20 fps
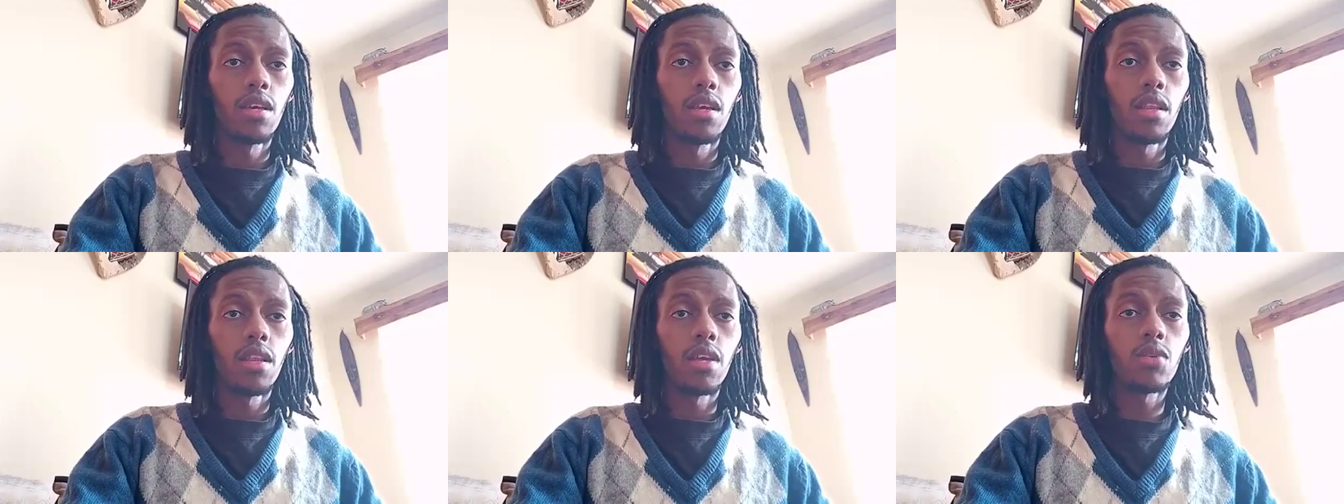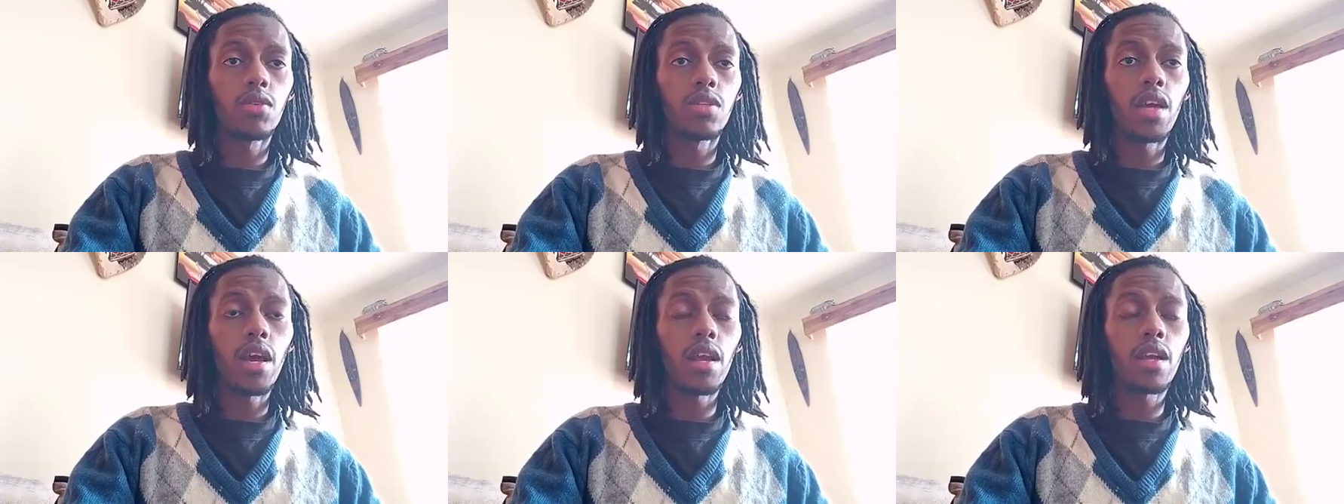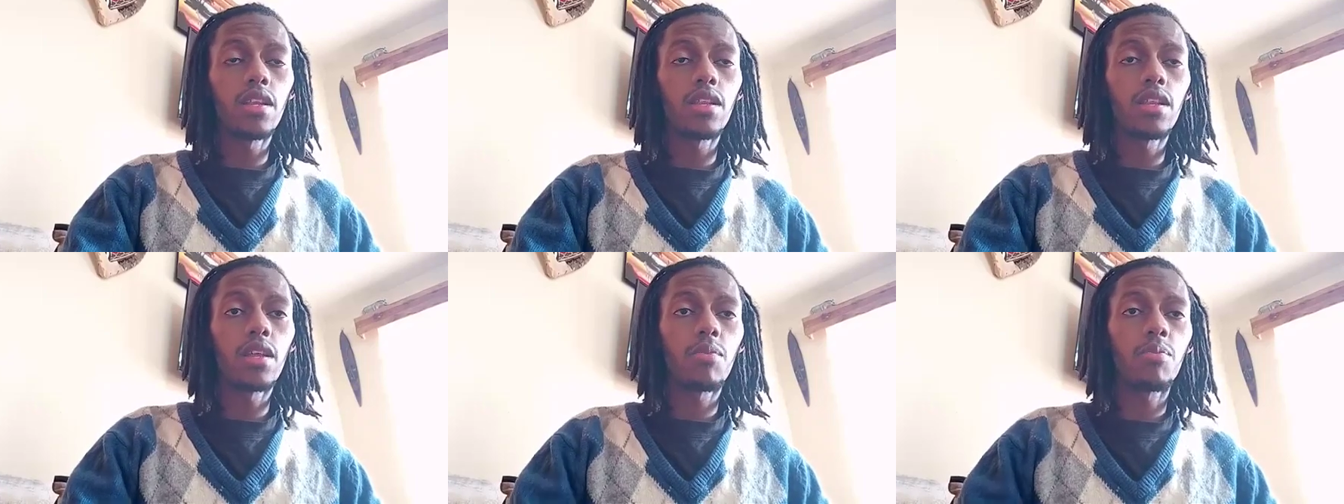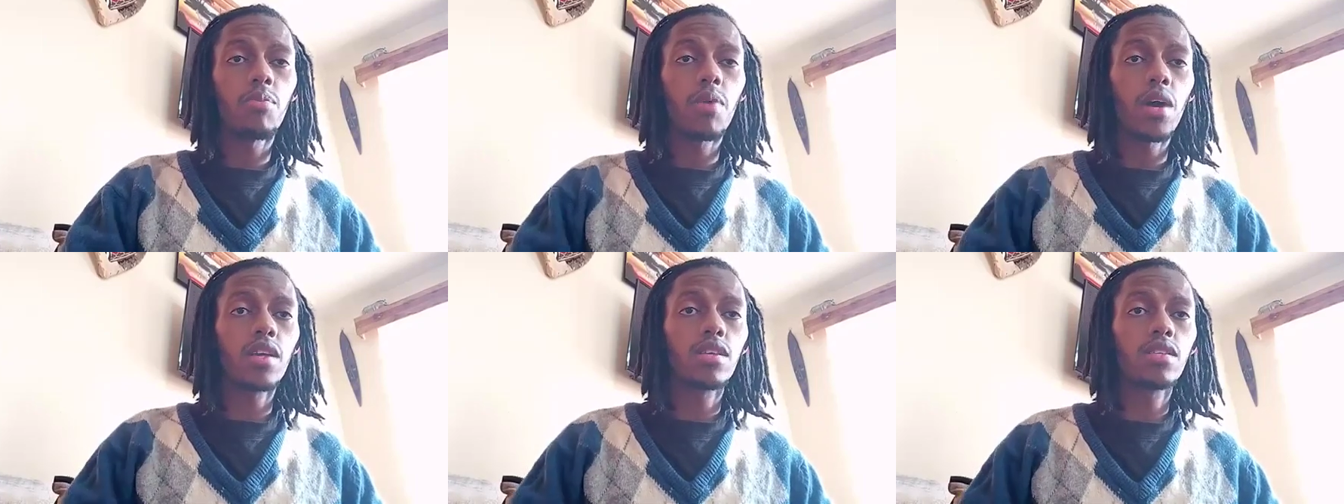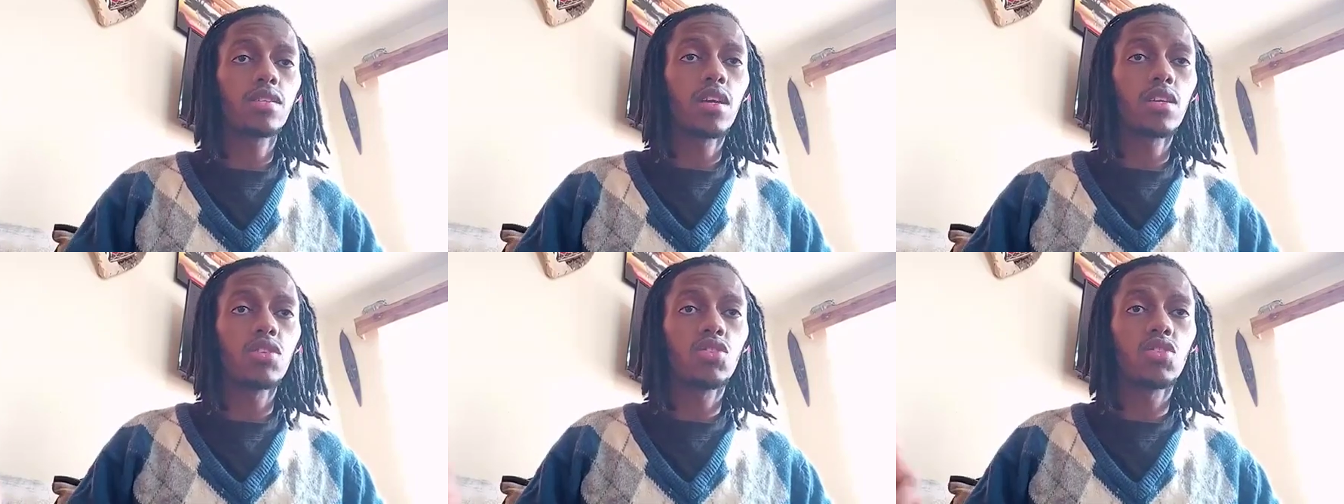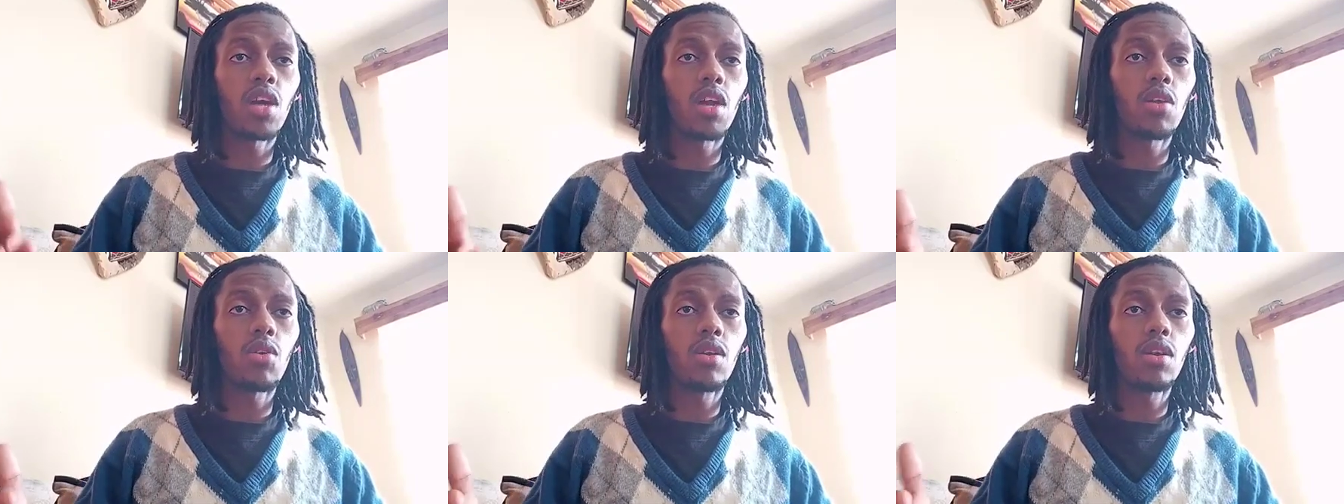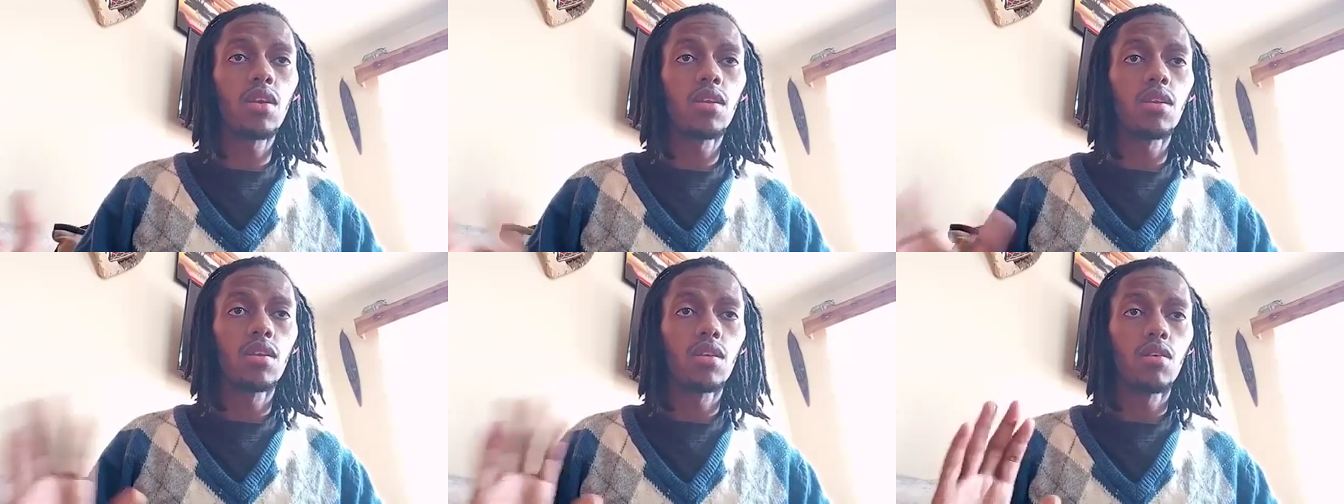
that was carried in the Pakistan Journal